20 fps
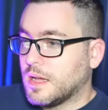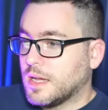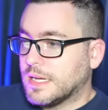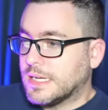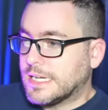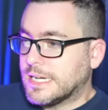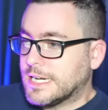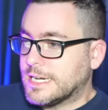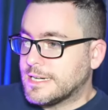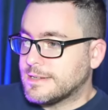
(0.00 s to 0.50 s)

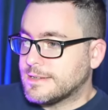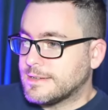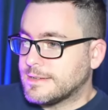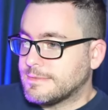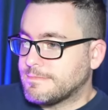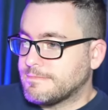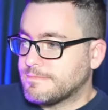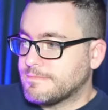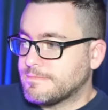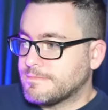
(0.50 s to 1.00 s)

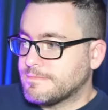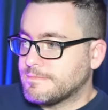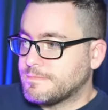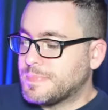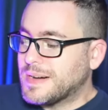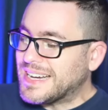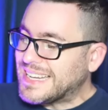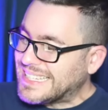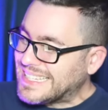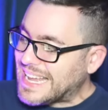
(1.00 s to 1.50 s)
Um,
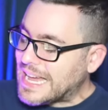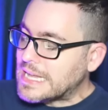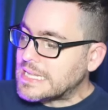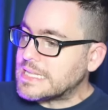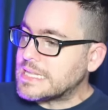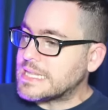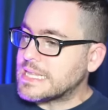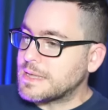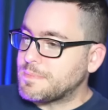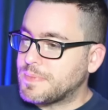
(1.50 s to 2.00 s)
but I
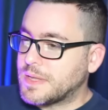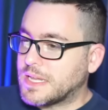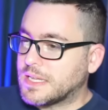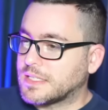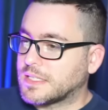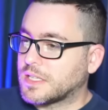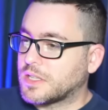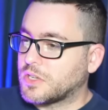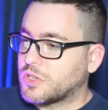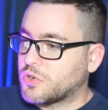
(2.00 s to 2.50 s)
think
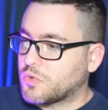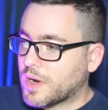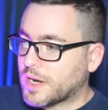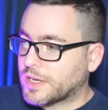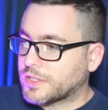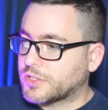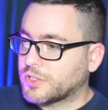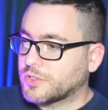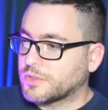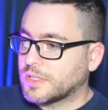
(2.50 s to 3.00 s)
because of the
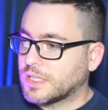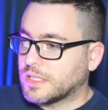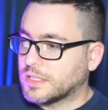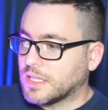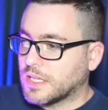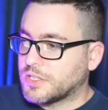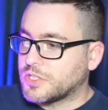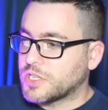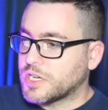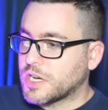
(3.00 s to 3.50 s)
director and
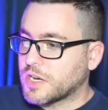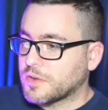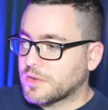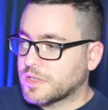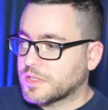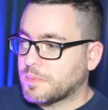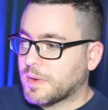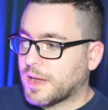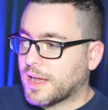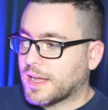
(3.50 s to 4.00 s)

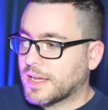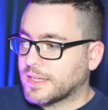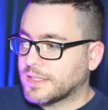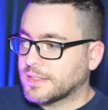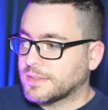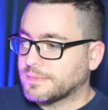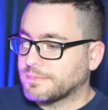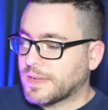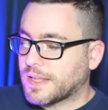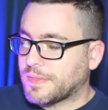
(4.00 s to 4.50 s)
legendaries behind
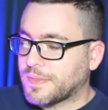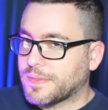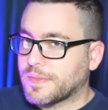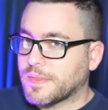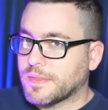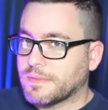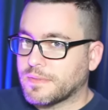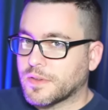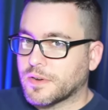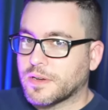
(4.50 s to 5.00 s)
it, I,
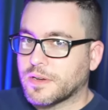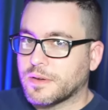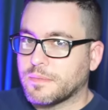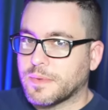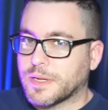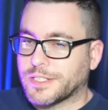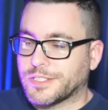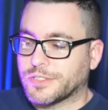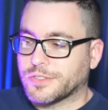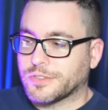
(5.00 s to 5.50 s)
they're going to
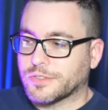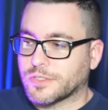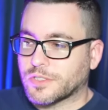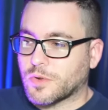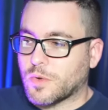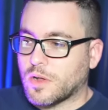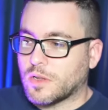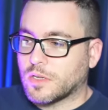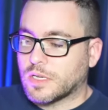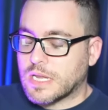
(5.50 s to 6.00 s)
make sure it's
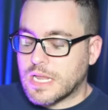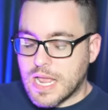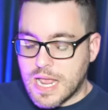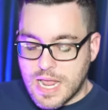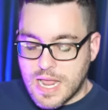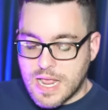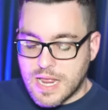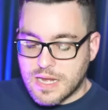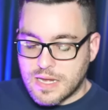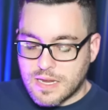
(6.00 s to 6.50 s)
quality.
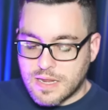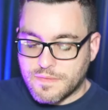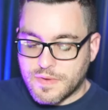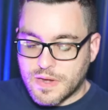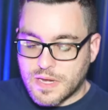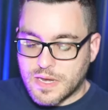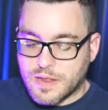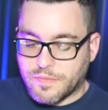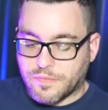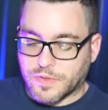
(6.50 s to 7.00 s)
And
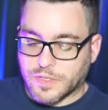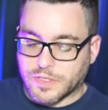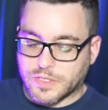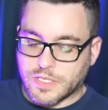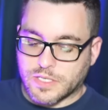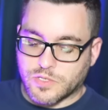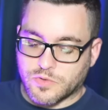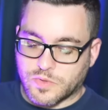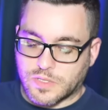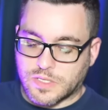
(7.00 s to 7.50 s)
even Netflix
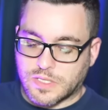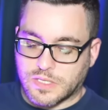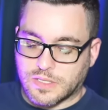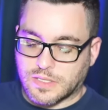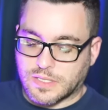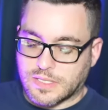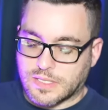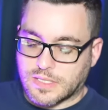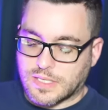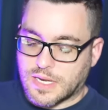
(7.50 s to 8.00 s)
has
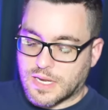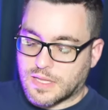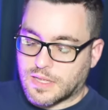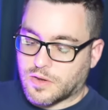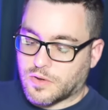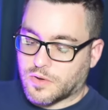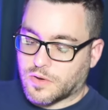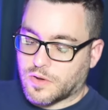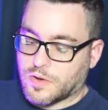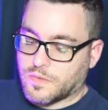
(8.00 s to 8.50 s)
recently said
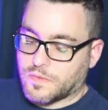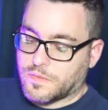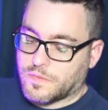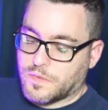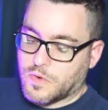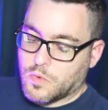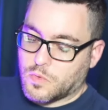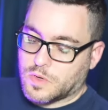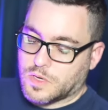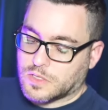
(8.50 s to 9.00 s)
they're going to
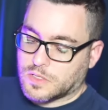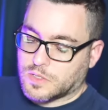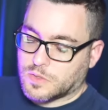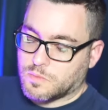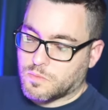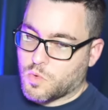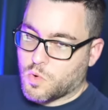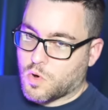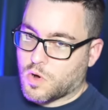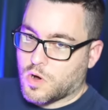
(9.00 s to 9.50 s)
focus
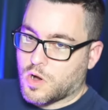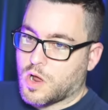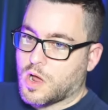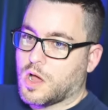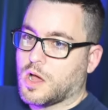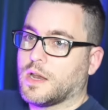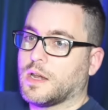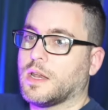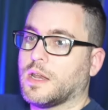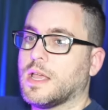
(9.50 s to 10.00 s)
more
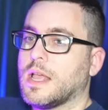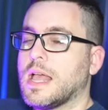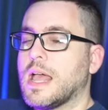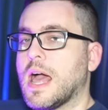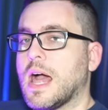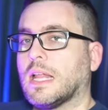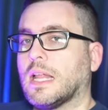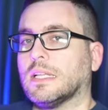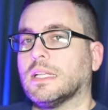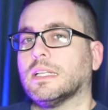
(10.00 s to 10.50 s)
on
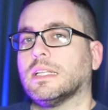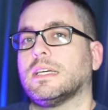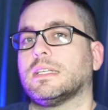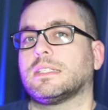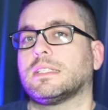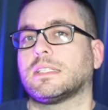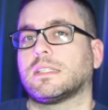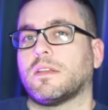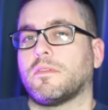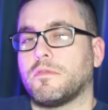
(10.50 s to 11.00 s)

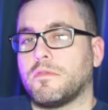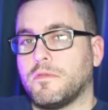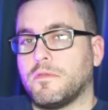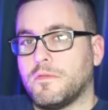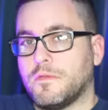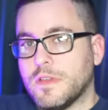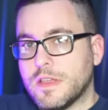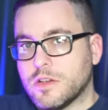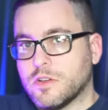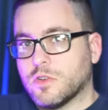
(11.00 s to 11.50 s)
less
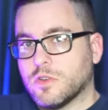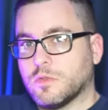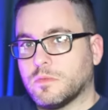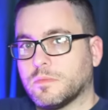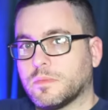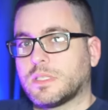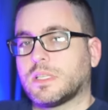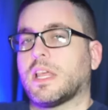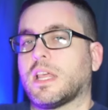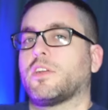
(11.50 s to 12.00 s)

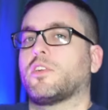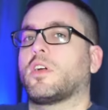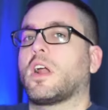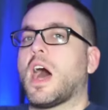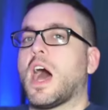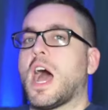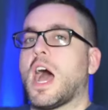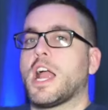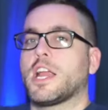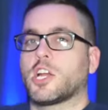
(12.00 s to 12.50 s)
films that are
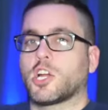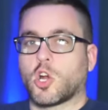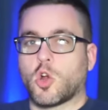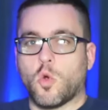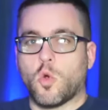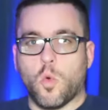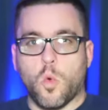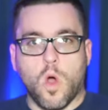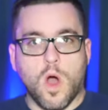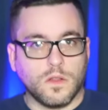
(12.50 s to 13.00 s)
higher
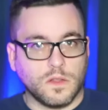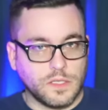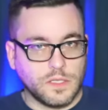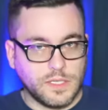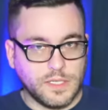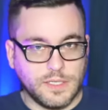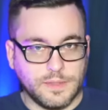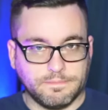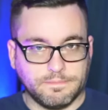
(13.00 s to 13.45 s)
quality.